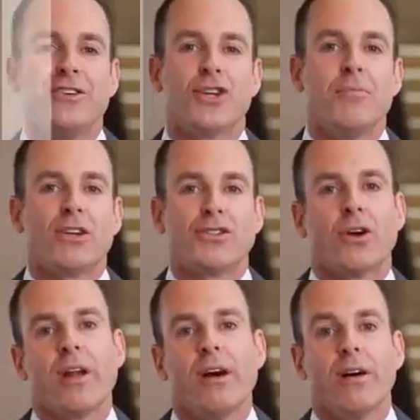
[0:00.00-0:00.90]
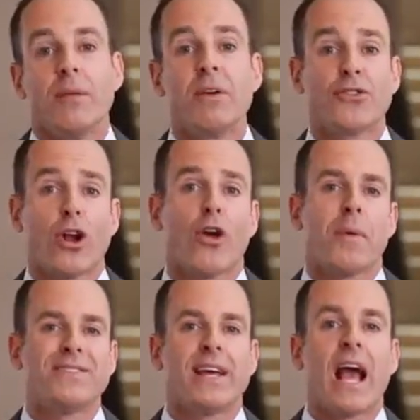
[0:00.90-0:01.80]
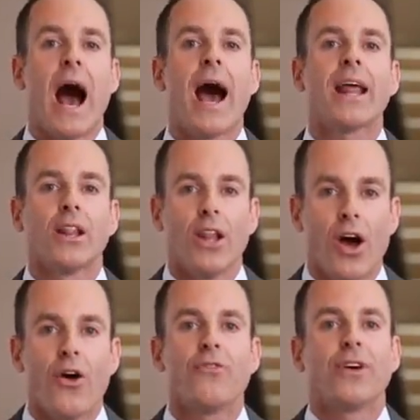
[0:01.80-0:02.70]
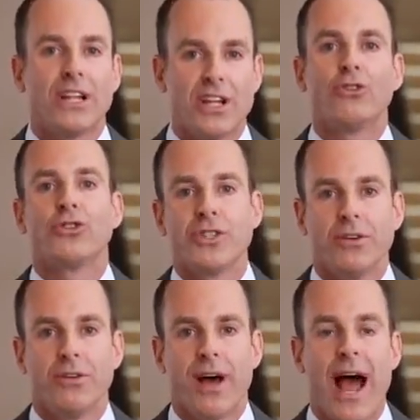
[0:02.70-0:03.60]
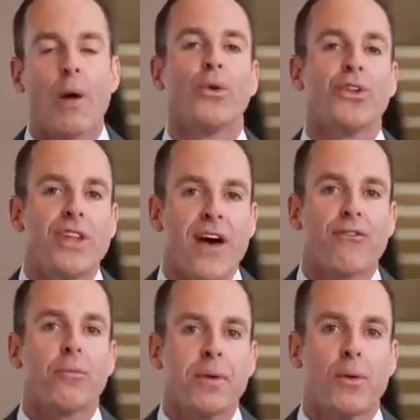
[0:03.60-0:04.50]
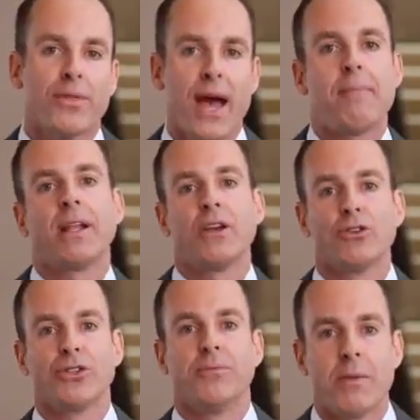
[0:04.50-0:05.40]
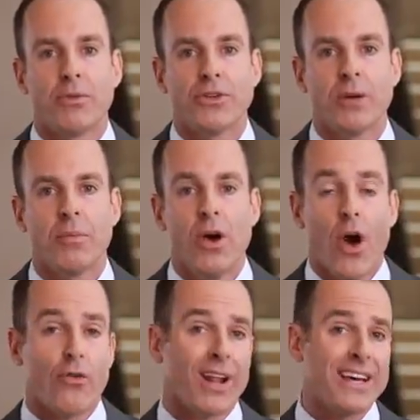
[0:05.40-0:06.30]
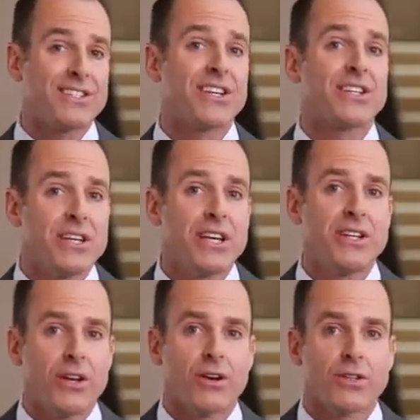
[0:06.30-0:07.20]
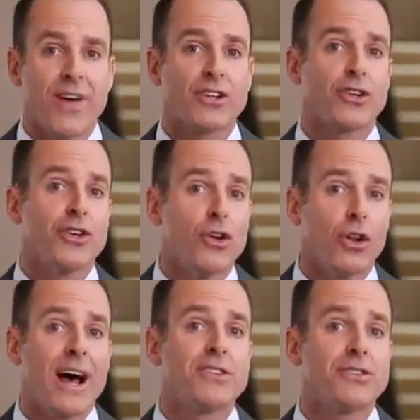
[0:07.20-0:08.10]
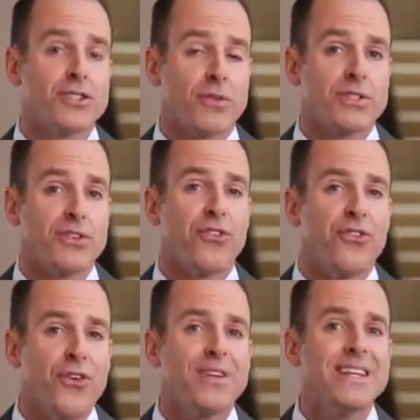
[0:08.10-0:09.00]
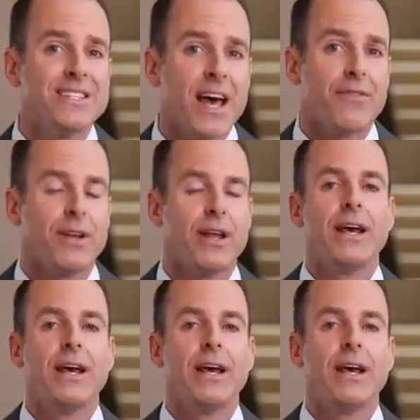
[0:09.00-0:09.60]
you so much, Darnell. And let me start off by saying I love Legal Shield. I will never be without my Legal Shield membership. Over the last 16 years, I've actually utilized the services 57